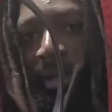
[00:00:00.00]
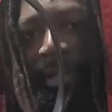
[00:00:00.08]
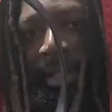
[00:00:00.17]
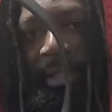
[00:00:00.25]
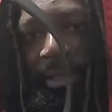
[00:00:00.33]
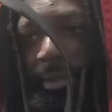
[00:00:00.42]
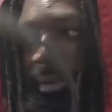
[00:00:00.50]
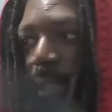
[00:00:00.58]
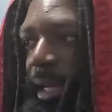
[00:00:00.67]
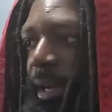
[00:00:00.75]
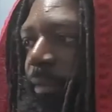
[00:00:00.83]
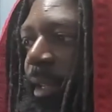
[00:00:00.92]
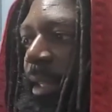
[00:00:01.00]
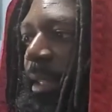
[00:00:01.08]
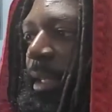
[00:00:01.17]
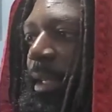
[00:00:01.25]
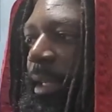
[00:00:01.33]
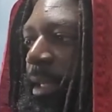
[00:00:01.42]
Essentials, I really
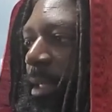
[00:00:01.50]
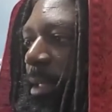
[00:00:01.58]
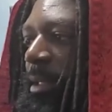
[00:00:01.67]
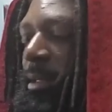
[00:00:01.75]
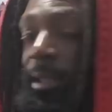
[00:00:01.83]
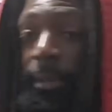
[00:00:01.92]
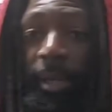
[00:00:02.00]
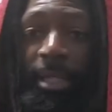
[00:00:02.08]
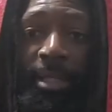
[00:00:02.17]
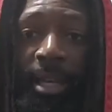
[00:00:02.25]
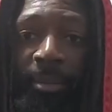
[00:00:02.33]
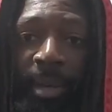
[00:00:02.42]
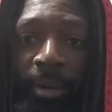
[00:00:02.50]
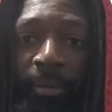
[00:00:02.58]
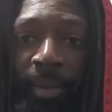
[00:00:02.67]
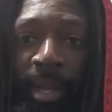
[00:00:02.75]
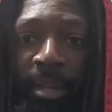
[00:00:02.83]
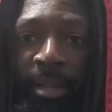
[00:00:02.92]
think, is the best gun belt
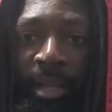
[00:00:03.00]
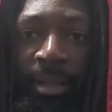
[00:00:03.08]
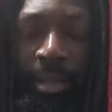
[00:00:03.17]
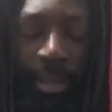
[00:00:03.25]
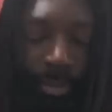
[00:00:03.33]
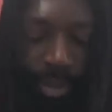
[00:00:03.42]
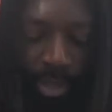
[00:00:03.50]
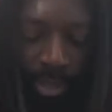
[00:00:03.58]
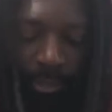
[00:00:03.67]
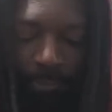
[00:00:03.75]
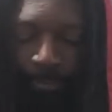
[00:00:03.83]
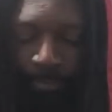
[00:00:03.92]
maker out there on the market.